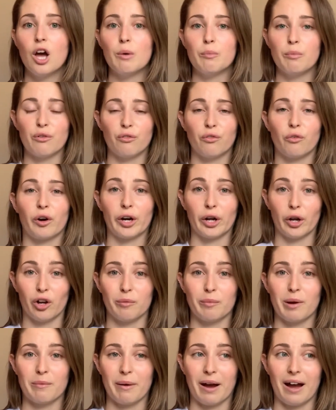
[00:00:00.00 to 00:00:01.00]
before I
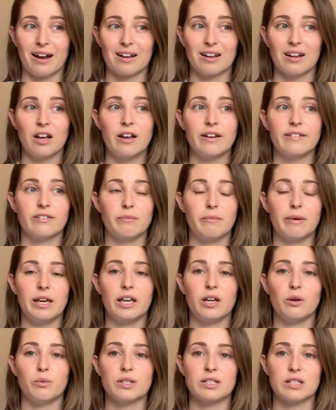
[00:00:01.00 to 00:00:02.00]
hurt my back. For
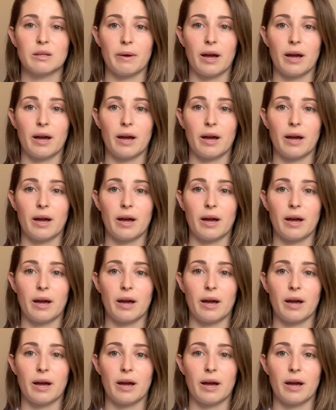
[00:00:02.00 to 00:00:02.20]
me, it was